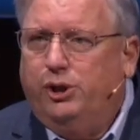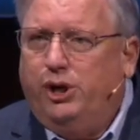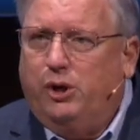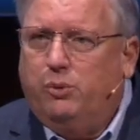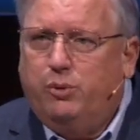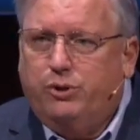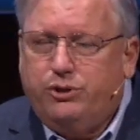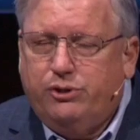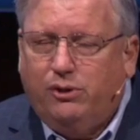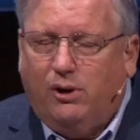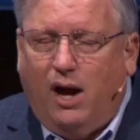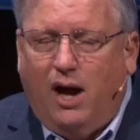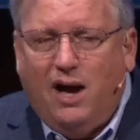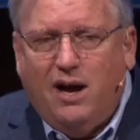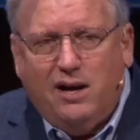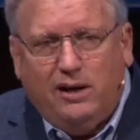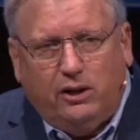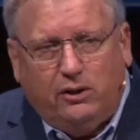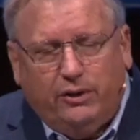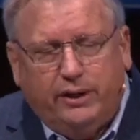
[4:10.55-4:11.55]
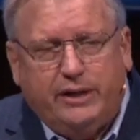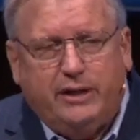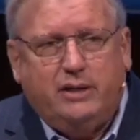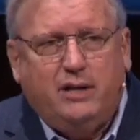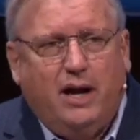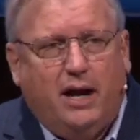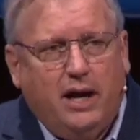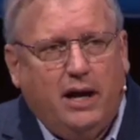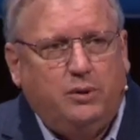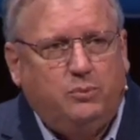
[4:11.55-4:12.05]
and when you're honoring
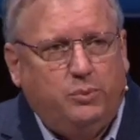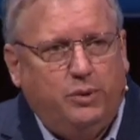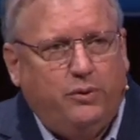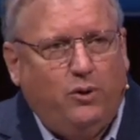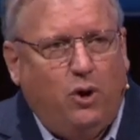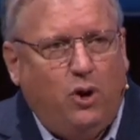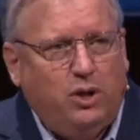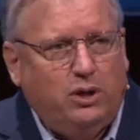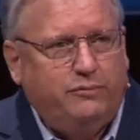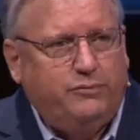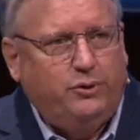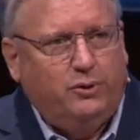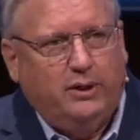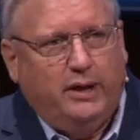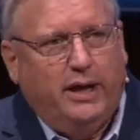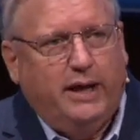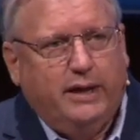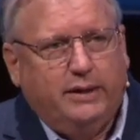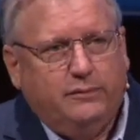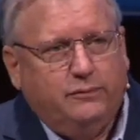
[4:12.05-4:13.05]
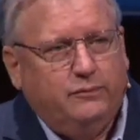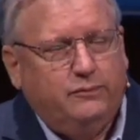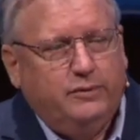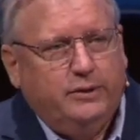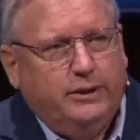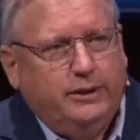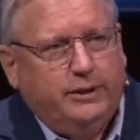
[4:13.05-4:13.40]
God with all of your life.